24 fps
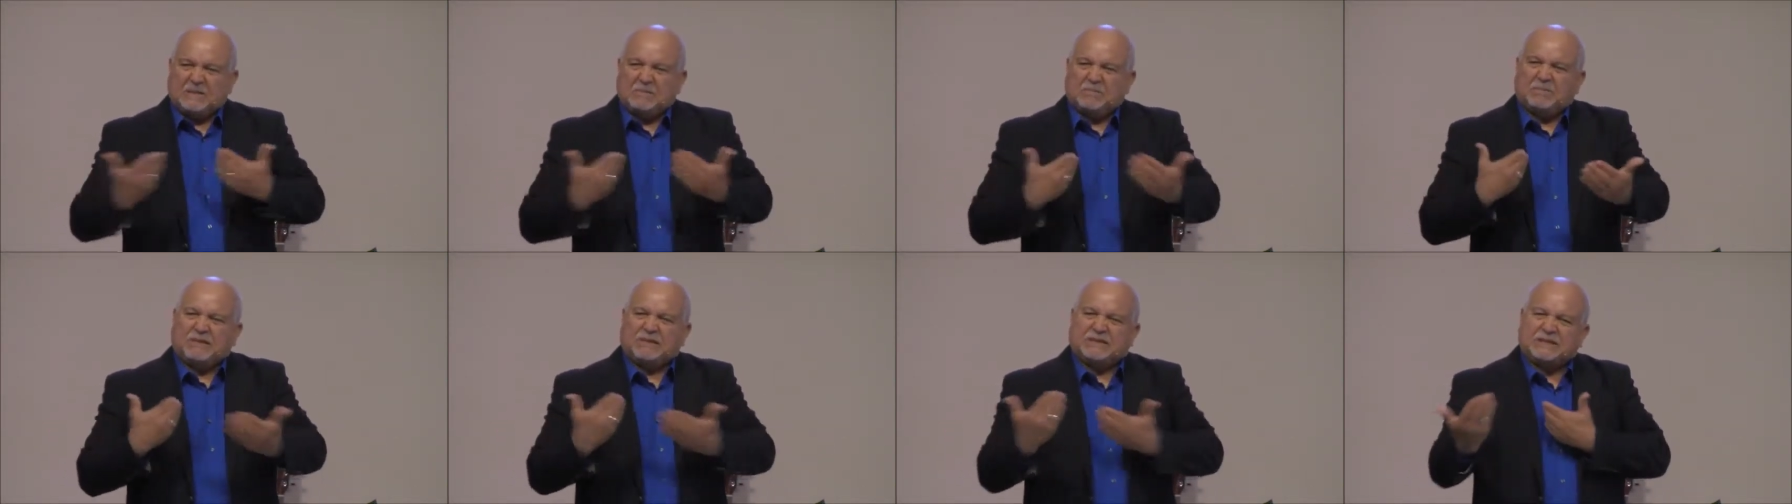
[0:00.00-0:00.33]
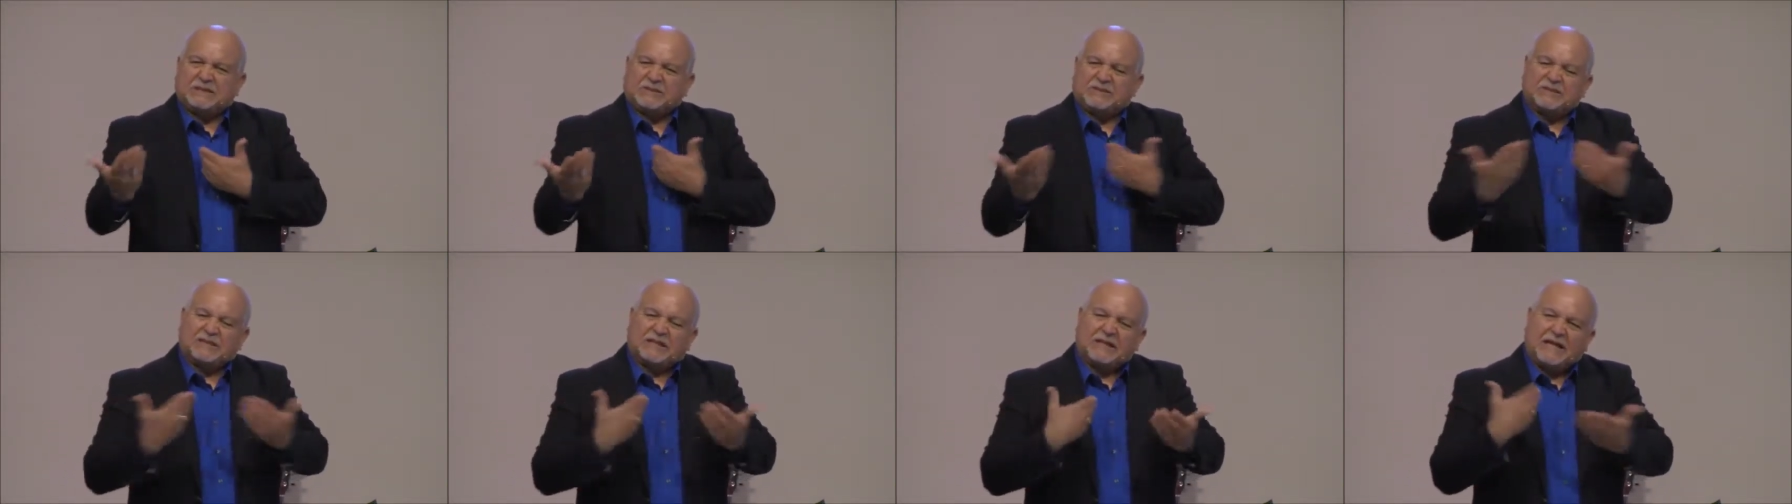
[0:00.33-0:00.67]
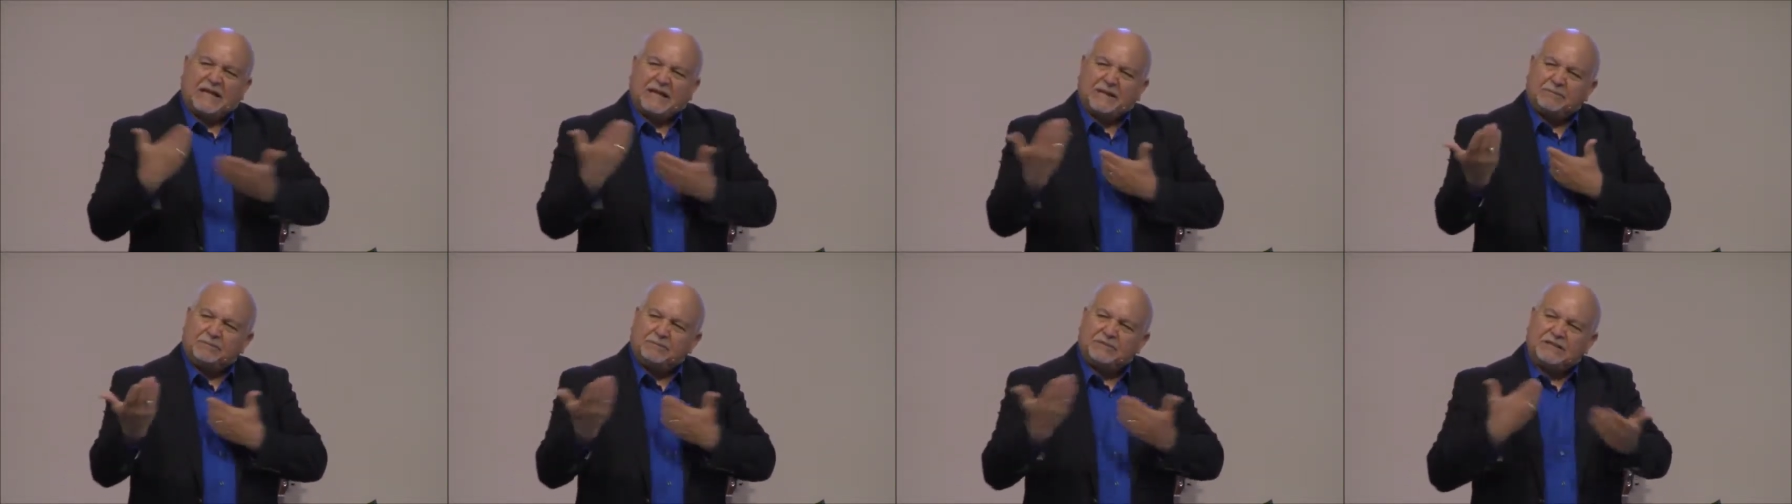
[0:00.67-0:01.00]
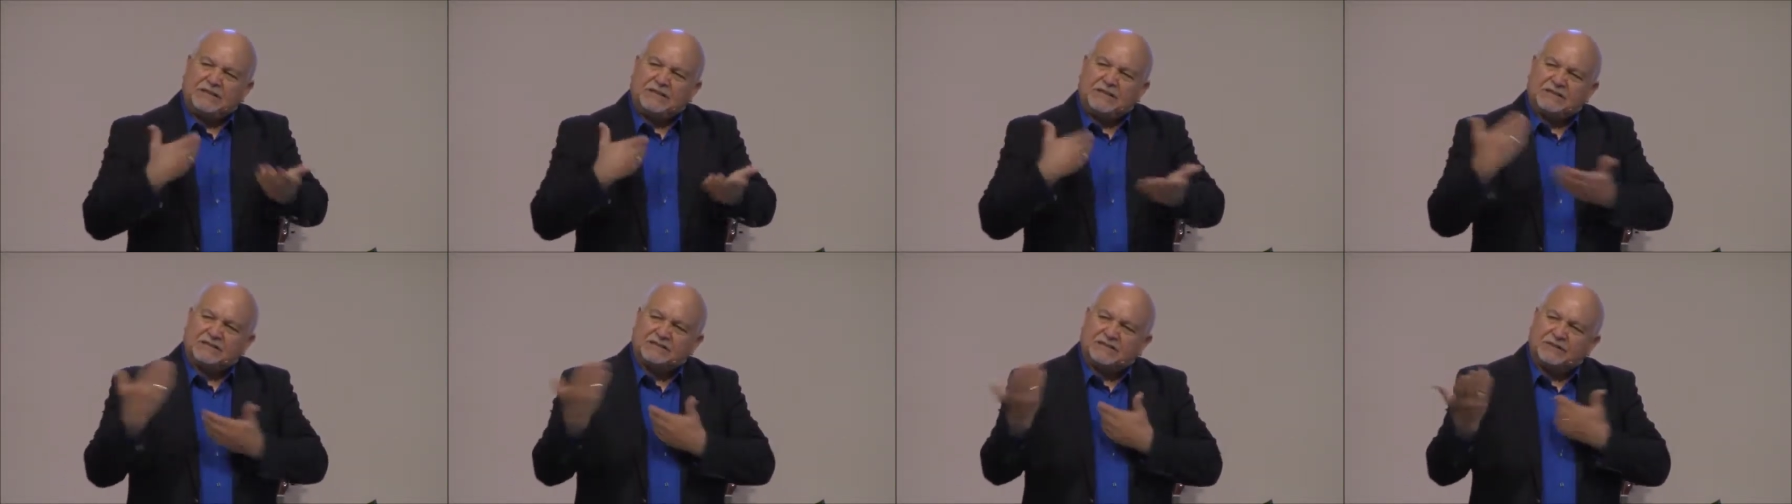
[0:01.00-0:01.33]
but there's an
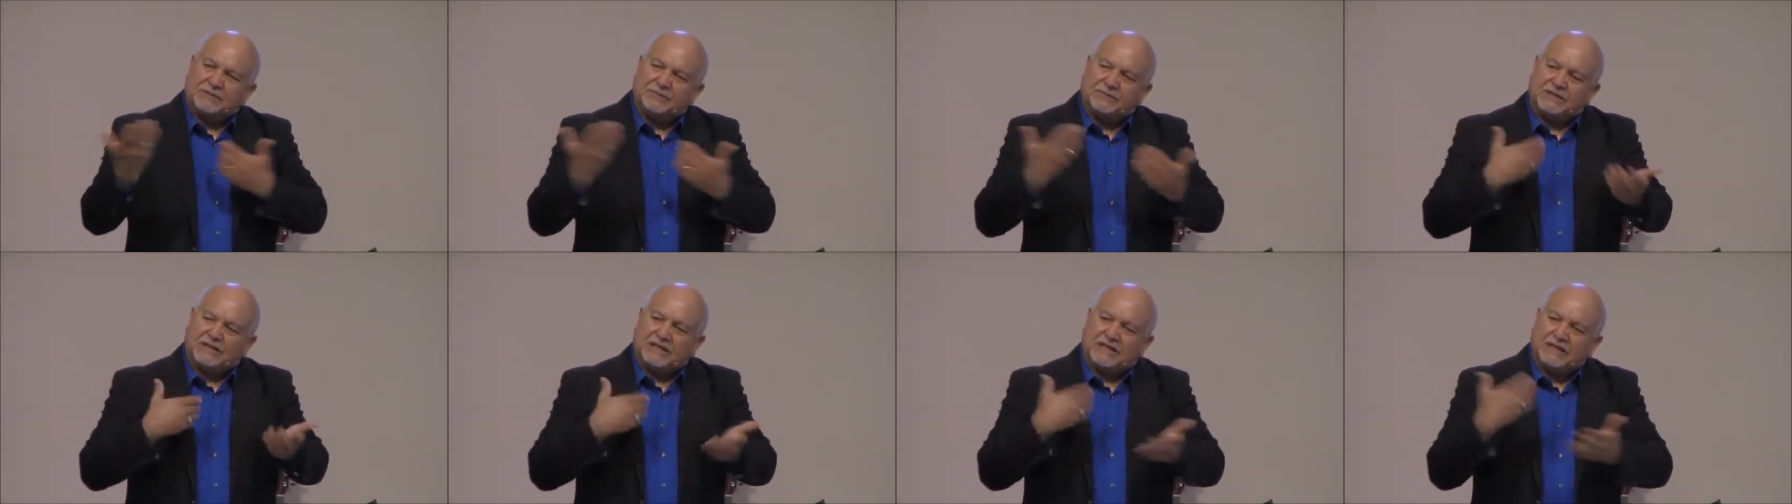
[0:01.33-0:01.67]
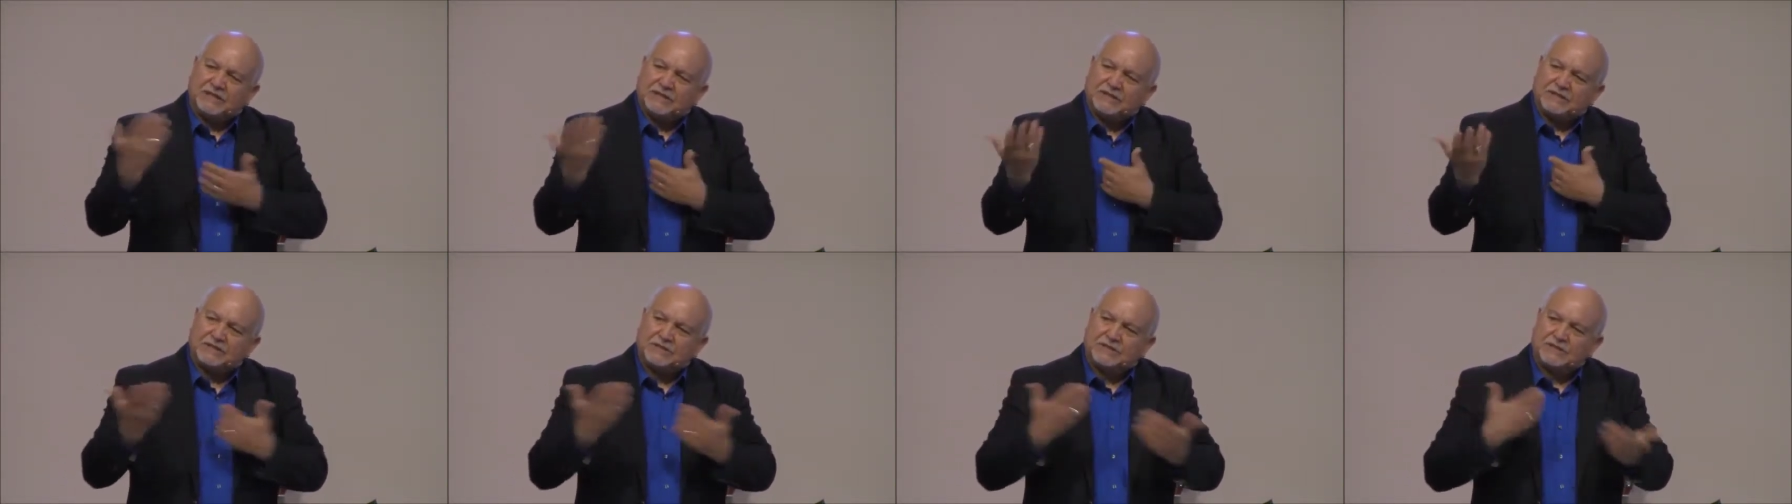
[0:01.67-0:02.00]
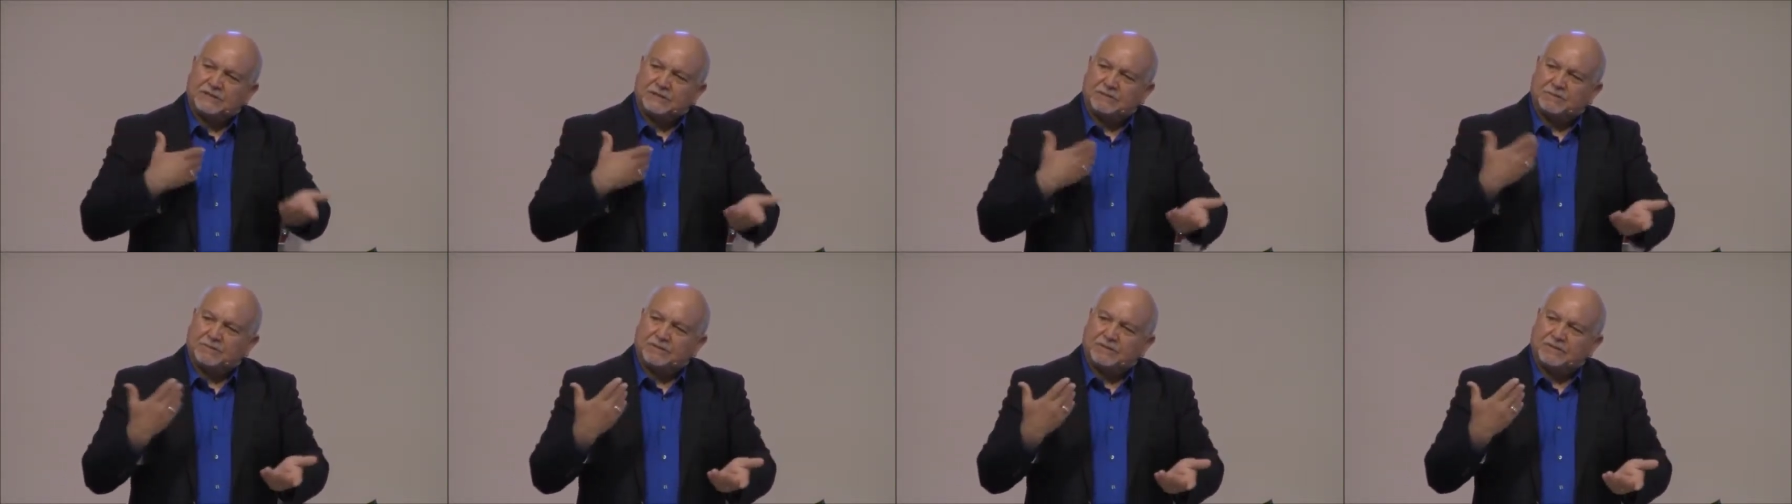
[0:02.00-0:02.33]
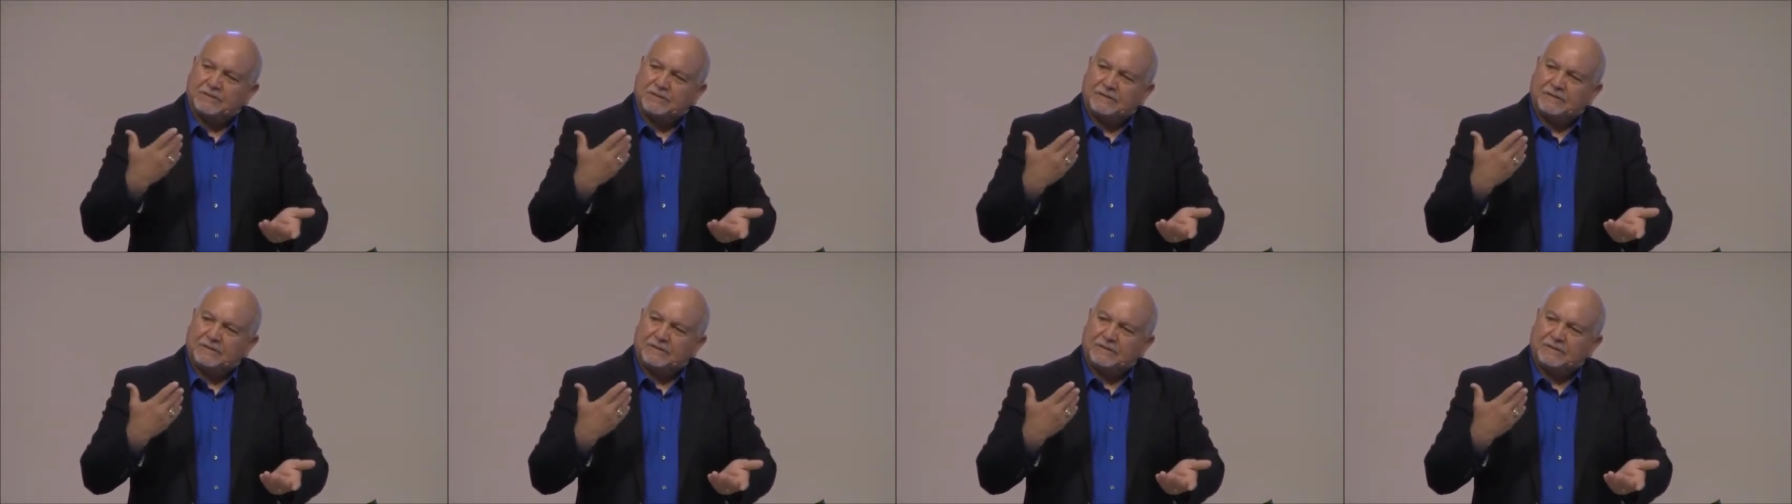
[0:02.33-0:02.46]
emptiness in relationship.